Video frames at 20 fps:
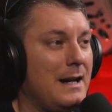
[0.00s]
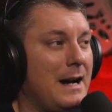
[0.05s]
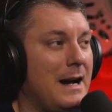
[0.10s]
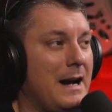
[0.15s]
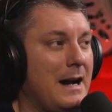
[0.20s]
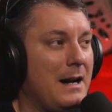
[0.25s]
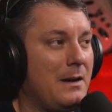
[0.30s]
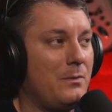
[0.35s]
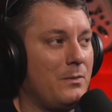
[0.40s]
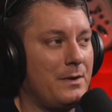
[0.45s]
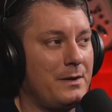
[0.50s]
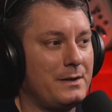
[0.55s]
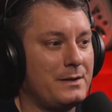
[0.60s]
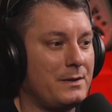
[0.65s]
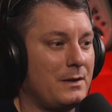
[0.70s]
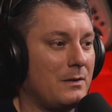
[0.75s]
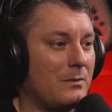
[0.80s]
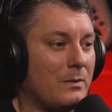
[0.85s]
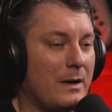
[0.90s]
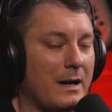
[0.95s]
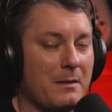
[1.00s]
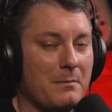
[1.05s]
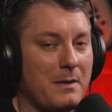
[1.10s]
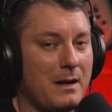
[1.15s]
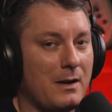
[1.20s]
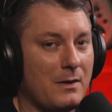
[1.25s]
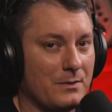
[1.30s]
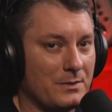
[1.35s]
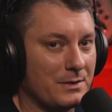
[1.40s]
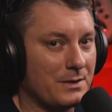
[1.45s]
I want to start writing my
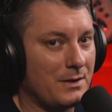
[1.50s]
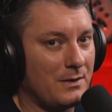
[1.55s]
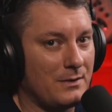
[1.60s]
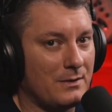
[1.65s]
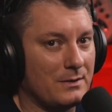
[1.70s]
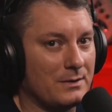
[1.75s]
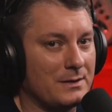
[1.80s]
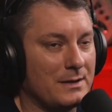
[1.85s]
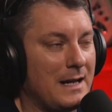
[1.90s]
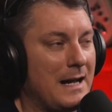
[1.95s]
own songs.